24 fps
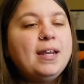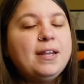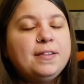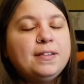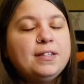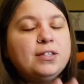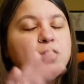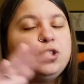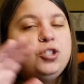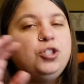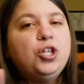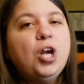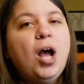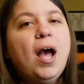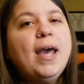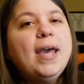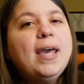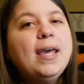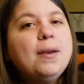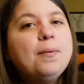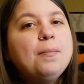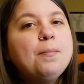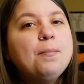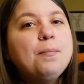in this
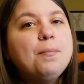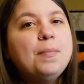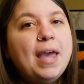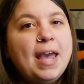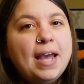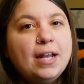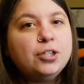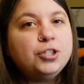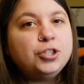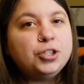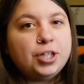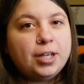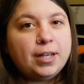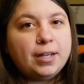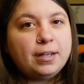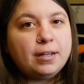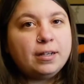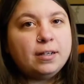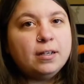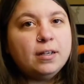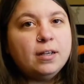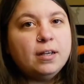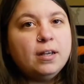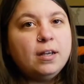giant
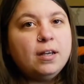mansion